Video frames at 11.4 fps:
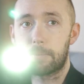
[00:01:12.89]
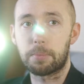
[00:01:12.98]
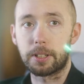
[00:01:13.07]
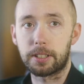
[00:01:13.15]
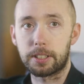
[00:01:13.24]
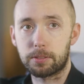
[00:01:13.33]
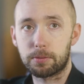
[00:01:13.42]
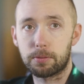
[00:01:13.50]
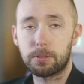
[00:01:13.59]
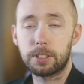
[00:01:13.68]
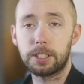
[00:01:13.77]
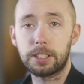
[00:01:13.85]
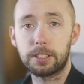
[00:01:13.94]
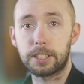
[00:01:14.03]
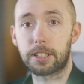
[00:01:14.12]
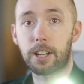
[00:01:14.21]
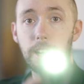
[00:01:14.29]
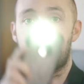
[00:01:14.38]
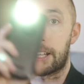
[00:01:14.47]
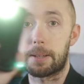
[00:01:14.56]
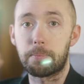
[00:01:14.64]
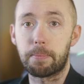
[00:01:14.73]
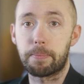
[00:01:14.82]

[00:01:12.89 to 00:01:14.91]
but it's really not a